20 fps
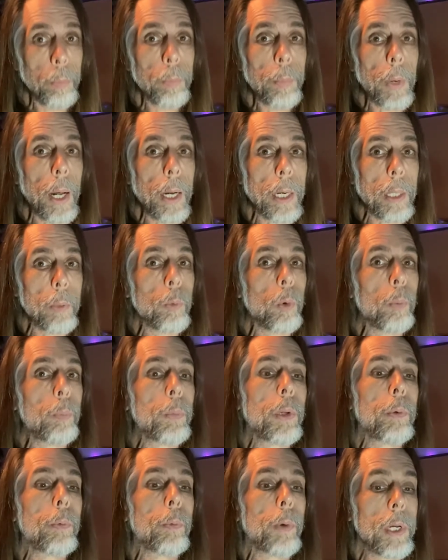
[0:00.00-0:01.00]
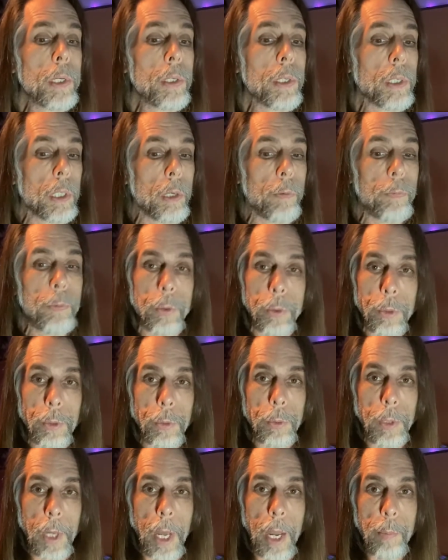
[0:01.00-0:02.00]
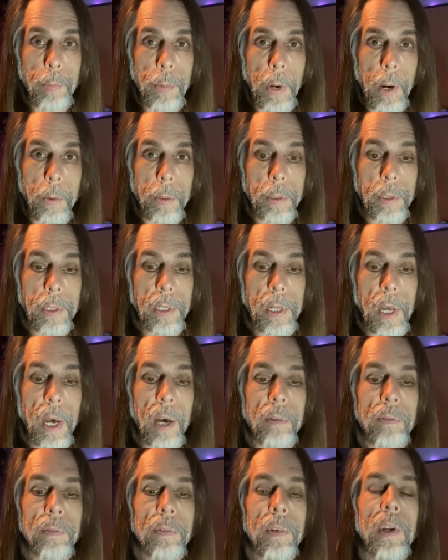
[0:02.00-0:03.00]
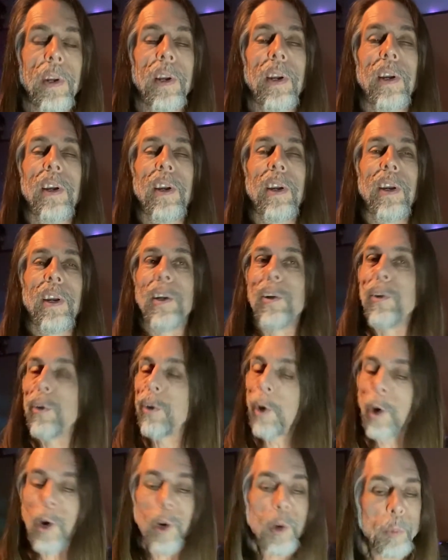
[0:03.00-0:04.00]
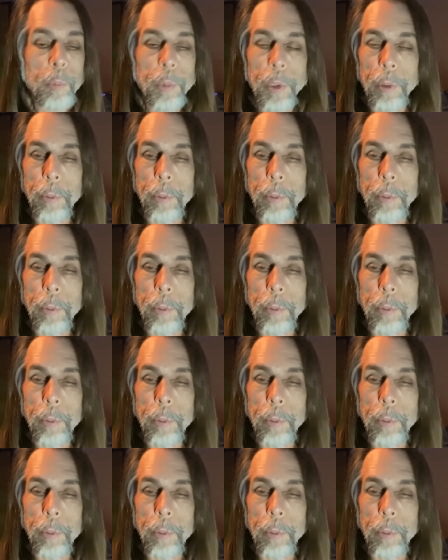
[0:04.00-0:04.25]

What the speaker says: body will be racing if you're doing high powered stuff and your heart will be